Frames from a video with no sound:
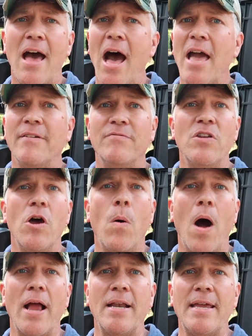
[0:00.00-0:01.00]
I have no
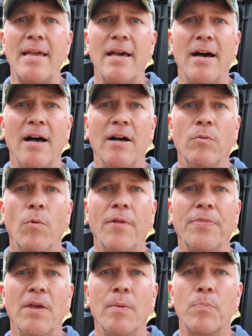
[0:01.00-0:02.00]
idea
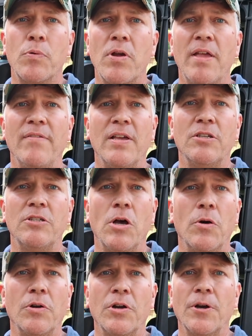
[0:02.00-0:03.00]
what the previous
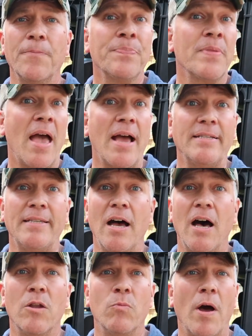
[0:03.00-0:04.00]
owner had done,